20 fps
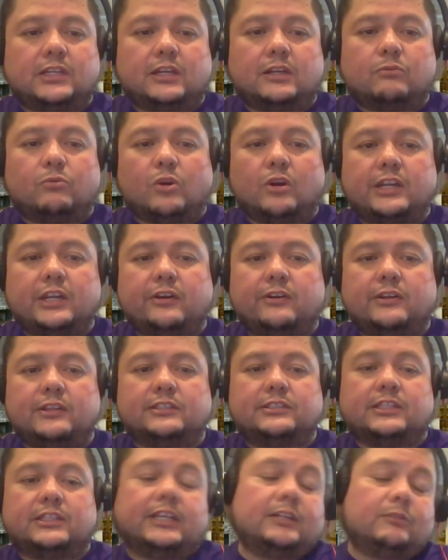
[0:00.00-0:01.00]
work here in the
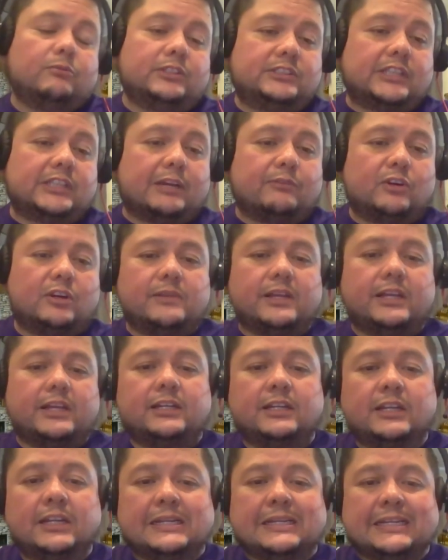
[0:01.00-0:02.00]
state with Cyber Command.
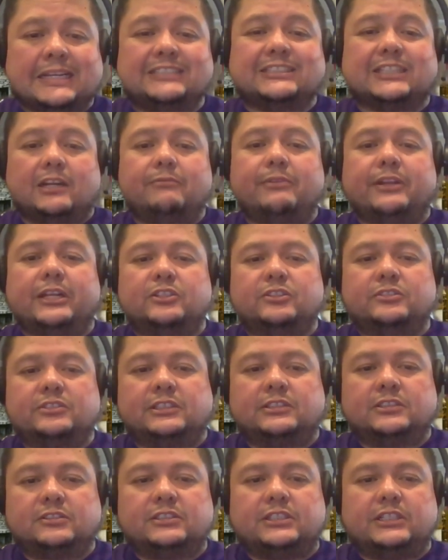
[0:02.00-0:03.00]
It's gonna be interesting
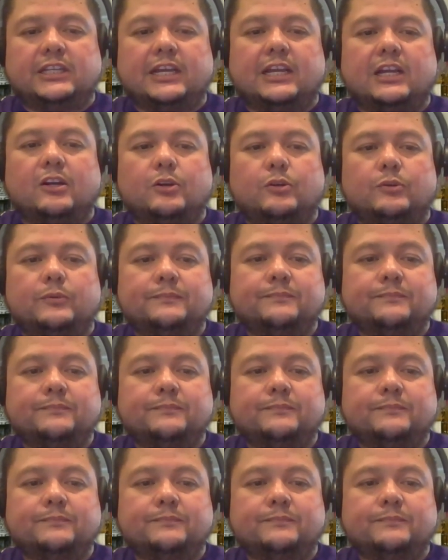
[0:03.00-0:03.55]
to see how